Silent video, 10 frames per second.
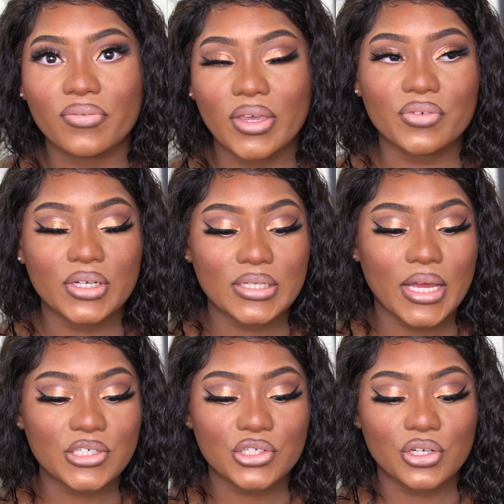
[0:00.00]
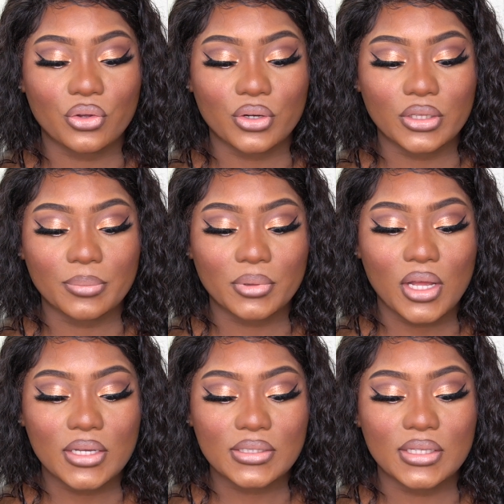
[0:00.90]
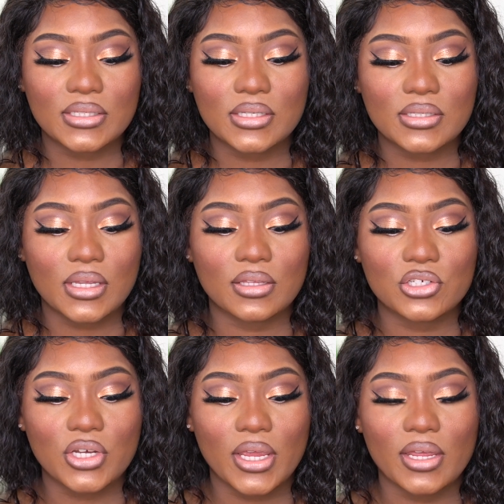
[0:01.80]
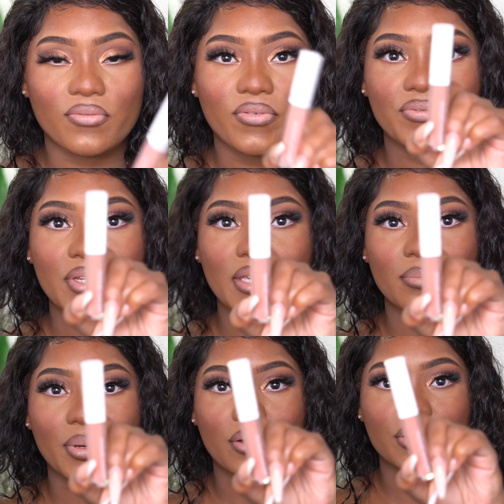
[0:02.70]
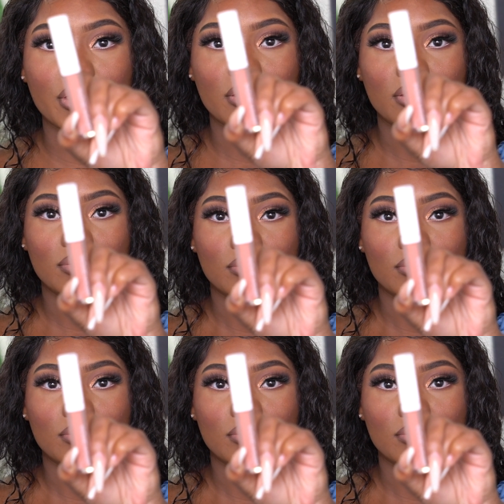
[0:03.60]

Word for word: favorite Natasha Denona lip gloss. This is in the shade fifteen Powder.